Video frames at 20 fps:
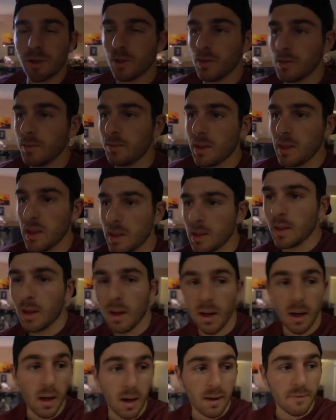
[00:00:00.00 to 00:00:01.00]
to meet
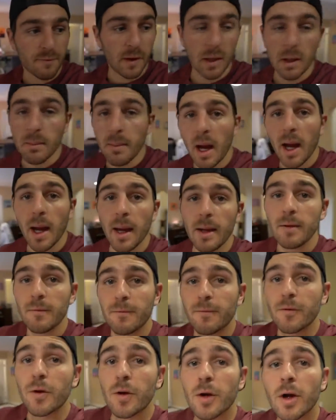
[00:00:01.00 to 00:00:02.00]
a friend of mine
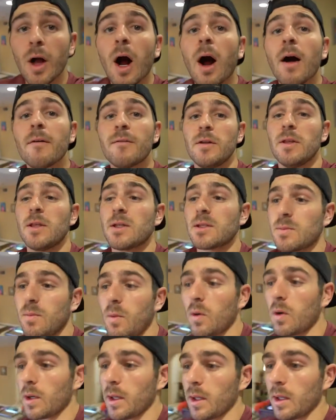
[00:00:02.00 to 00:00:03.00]
for coffee this
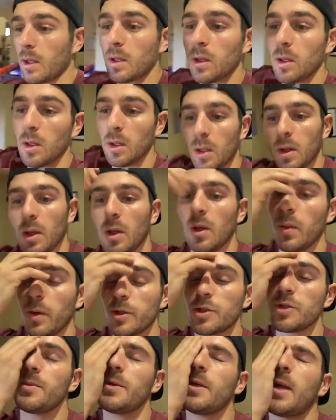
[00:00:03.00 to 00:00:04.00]
morning,
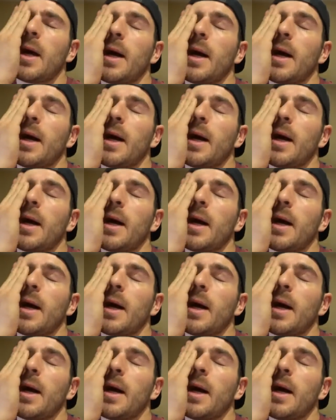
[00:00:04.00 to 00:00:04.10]
which will be